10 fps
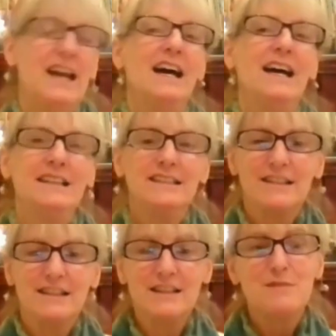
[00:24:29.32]
And
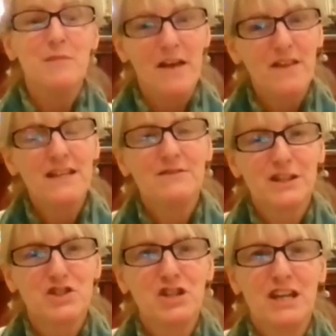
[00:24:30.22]
this method of
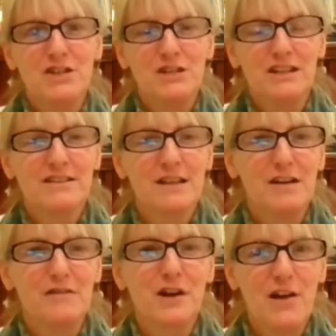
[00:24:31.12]
exchanging
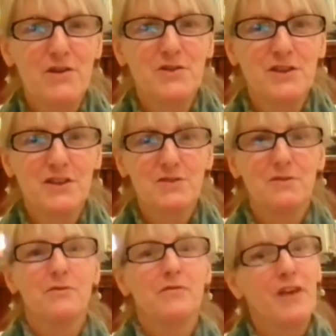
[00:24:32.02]
self for others
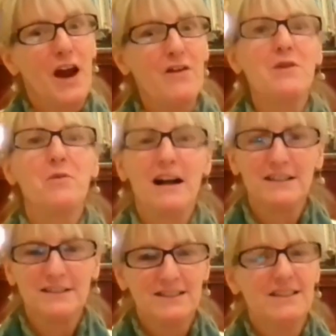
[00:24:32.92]
is very
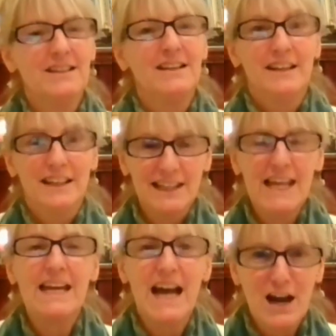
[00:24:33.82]
well
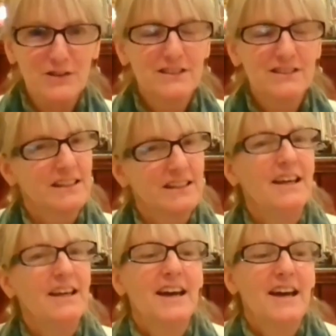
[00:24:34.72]
laid out.
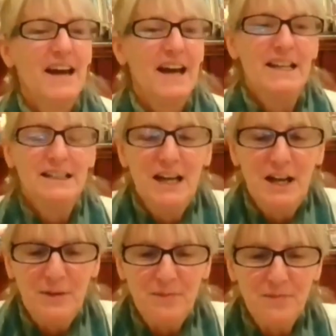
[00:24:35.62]
And
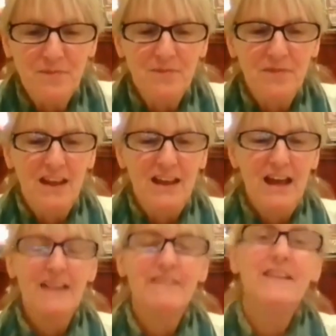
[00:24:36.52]

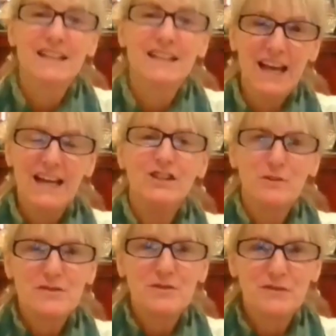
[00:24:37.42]
then again, you
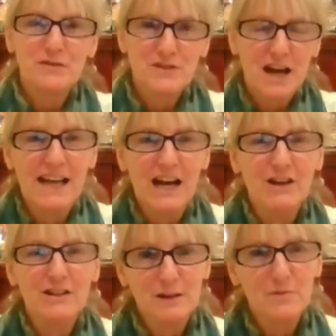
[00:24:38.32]
know, it was sort of dying
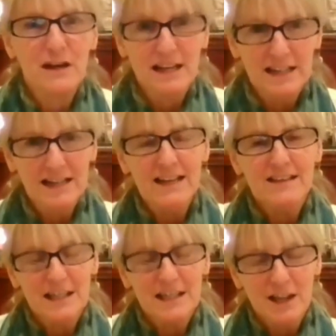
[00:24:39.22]
out,
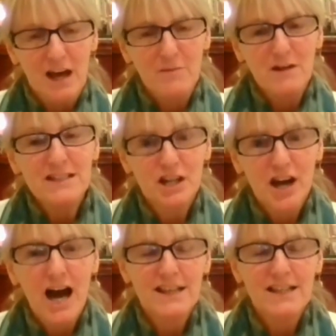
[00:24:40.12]
and Lama
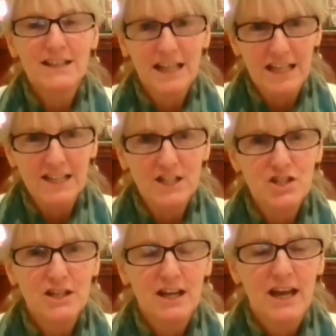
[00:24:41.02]
Atisha got the
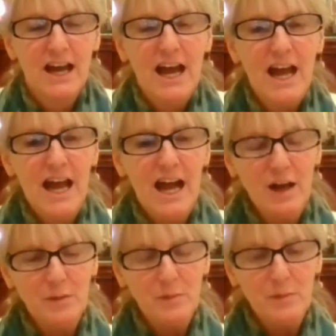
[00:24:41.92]
lineage
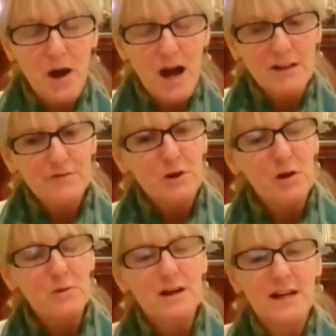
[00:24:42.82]
and brought it
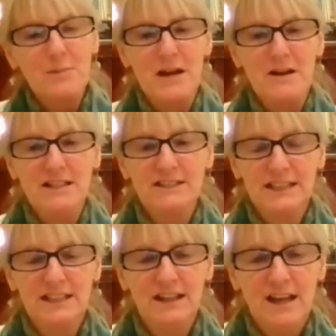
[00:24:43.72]
forward. And
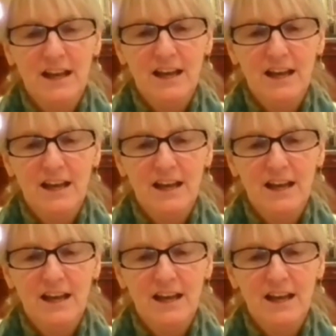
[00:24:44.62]
apparently,